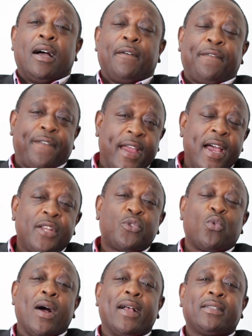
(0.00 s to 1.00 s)
fair
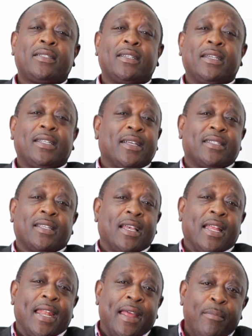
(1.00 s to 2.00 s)
to us. It has
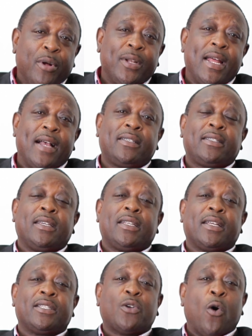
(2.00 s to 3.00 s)
enabled us. It
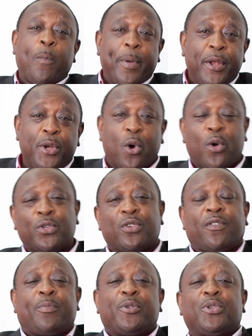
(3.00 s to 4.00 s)
has opened doors
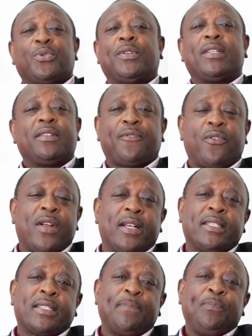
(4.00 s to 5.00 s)
of opportunity for
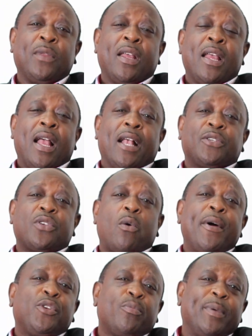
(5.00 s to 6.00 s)
us. And so I
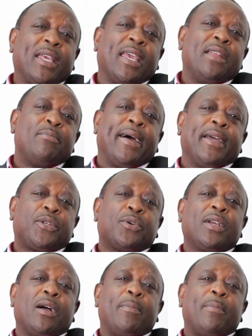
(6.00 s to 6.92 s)
want to begin by talking